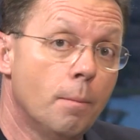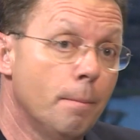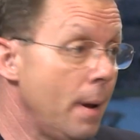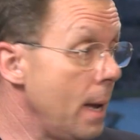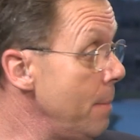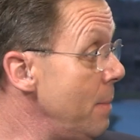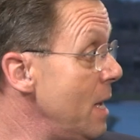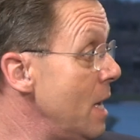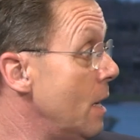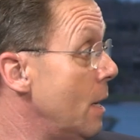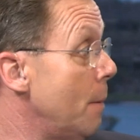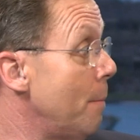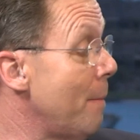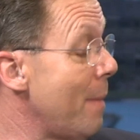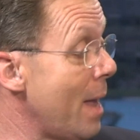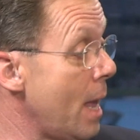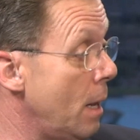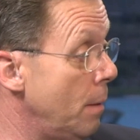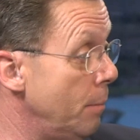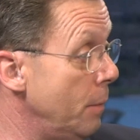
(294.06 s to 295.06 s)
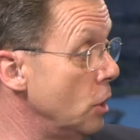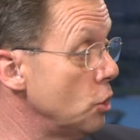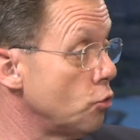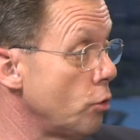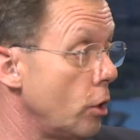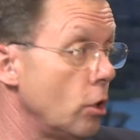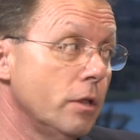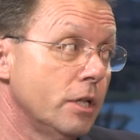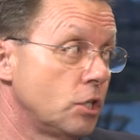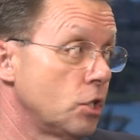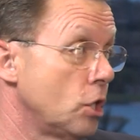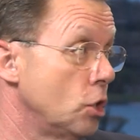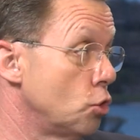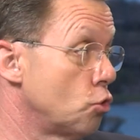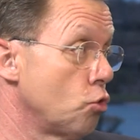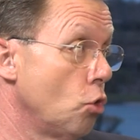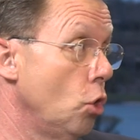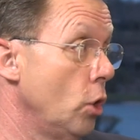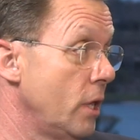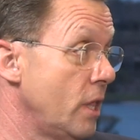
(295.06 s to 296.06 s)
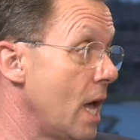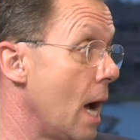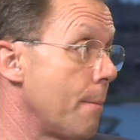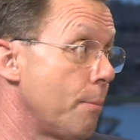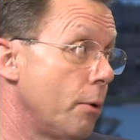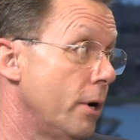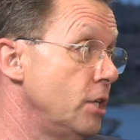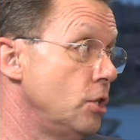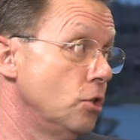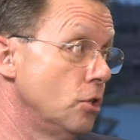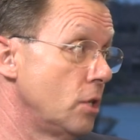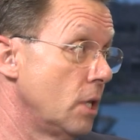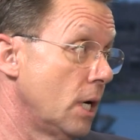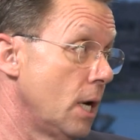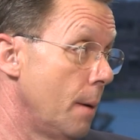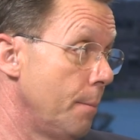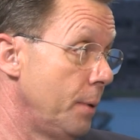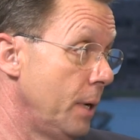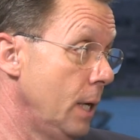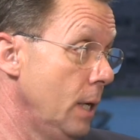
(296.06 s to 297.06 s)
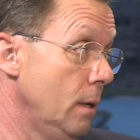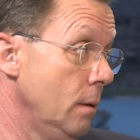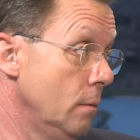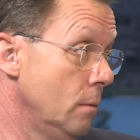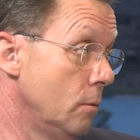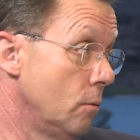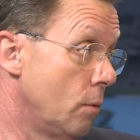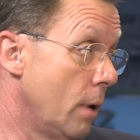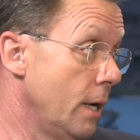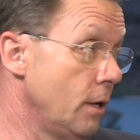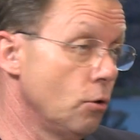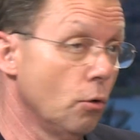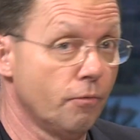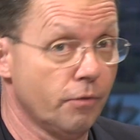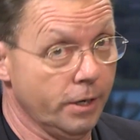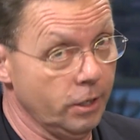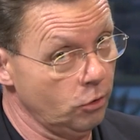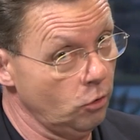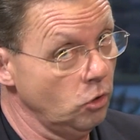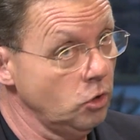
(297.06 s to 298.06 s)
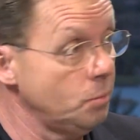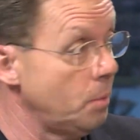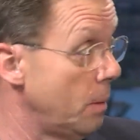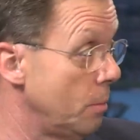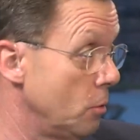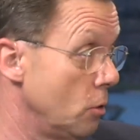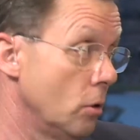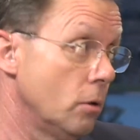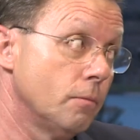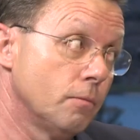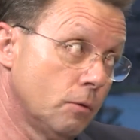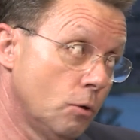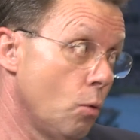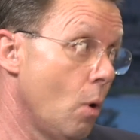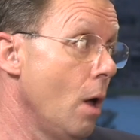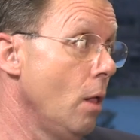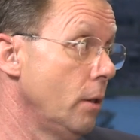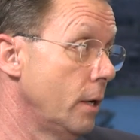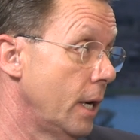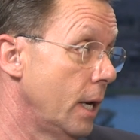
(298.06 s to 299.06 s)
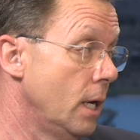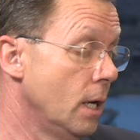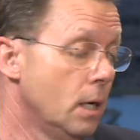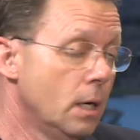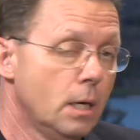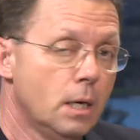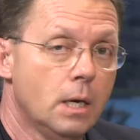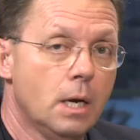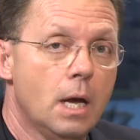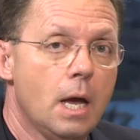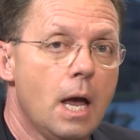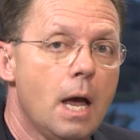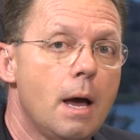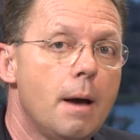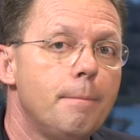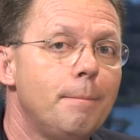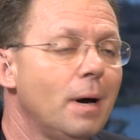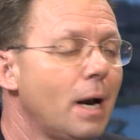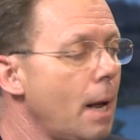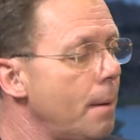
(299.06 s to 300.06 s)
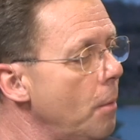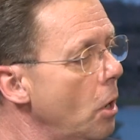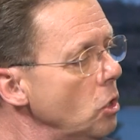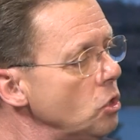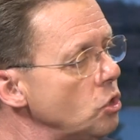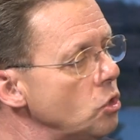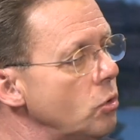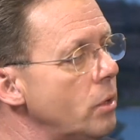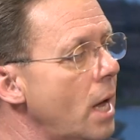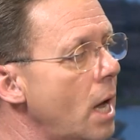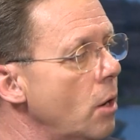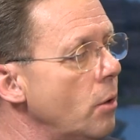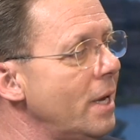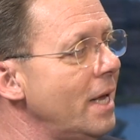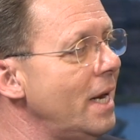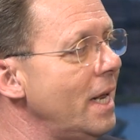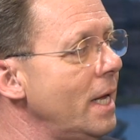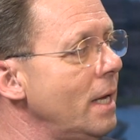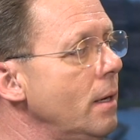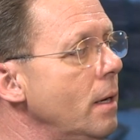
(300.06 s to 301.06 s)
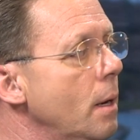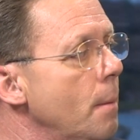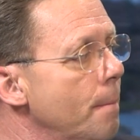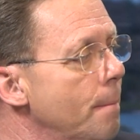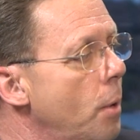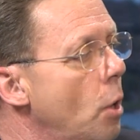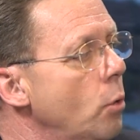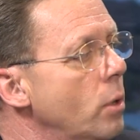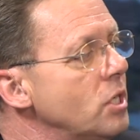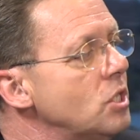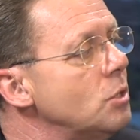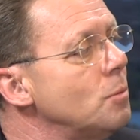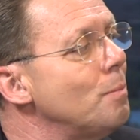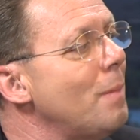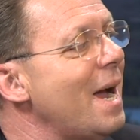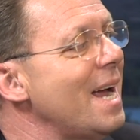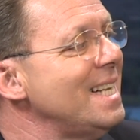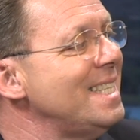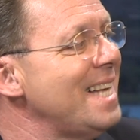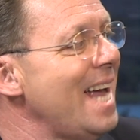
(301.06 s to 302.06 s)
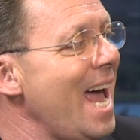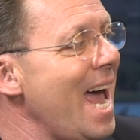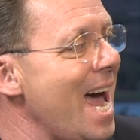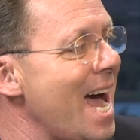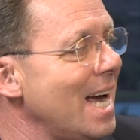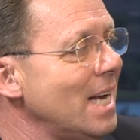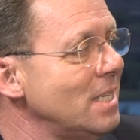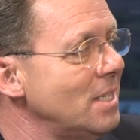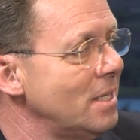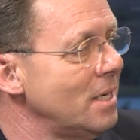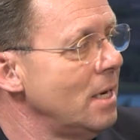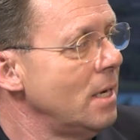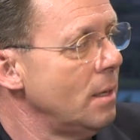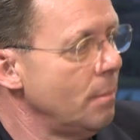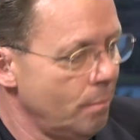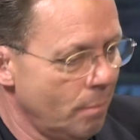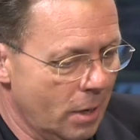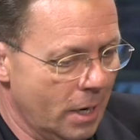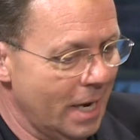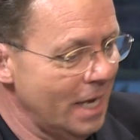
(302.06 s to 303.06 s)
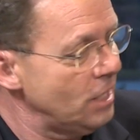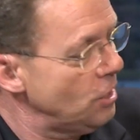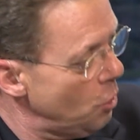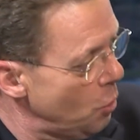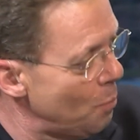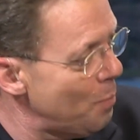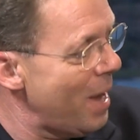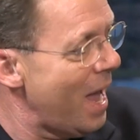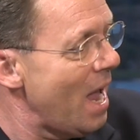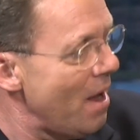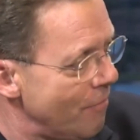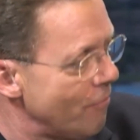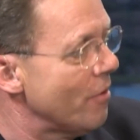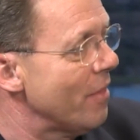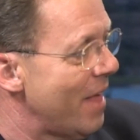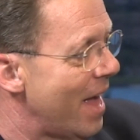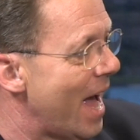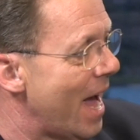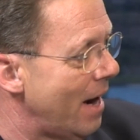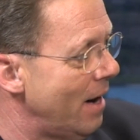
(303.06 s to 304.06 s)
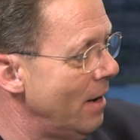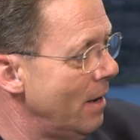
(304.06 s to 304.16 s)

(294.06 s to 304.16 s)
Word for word: maybe an administrator that's controlling the operations of the company, right? Don't forget those people, they're quality. Right but I'm also now getting bonus my tax money to pay for that.